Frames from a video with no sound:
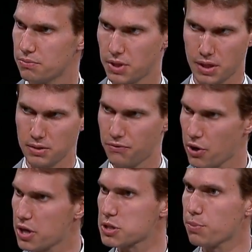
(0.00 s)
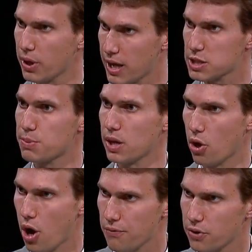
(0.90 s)
the various plans being
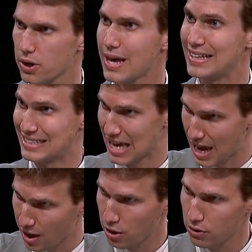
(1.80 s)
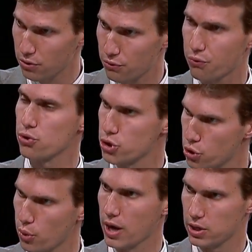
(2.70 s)
offered entail for
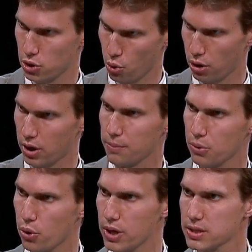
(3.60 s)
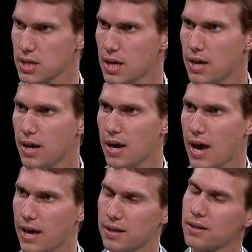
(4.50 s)
you and your employees.
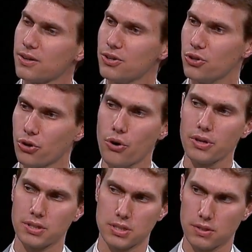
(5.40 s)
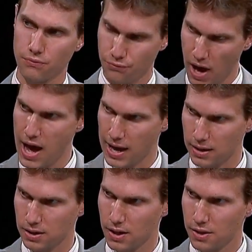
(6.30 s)
And you're going to
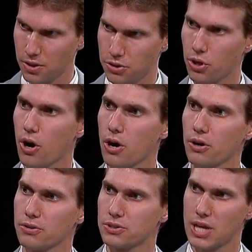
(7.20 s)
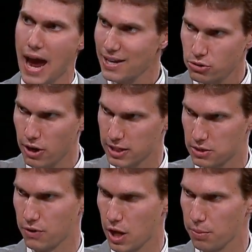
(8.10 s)
find that there are tax
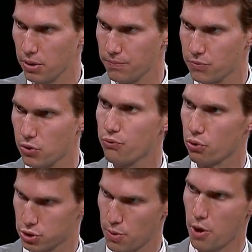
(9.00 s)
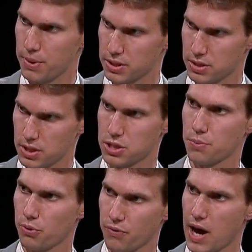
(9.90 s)
credits available for small businesses
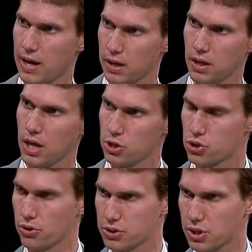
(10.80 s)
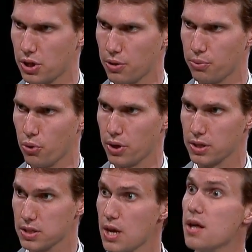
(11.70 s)
to provide insurance to their
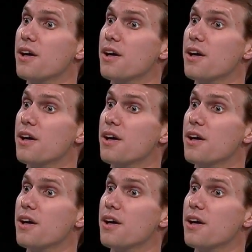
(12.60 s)
employees.